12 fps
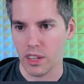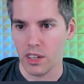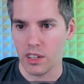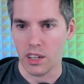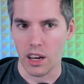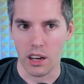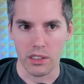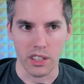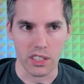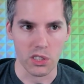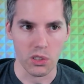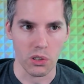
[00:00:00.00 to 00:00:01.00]
Now, the
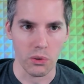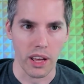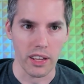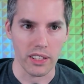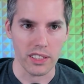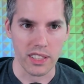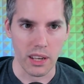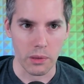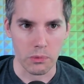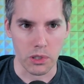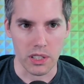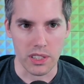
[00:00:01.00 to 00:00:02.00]
Ixidor Reality
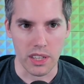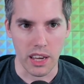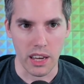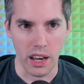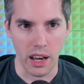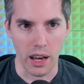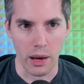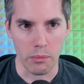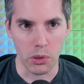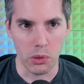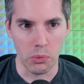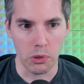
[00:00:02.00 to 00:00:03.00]
Sculptor is a
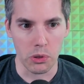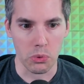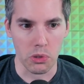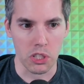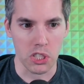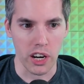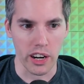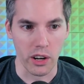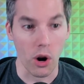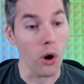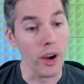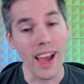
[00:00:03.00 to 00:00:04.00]
blue 3 generic.
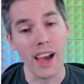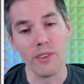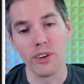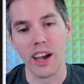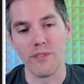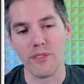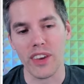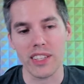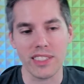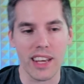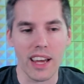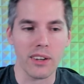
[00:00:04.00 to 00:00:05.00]
Oh yeah, we got
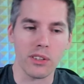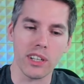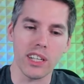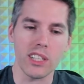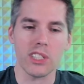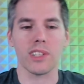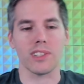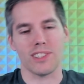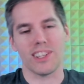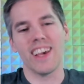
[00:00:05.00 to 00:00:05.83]
face-down creatures.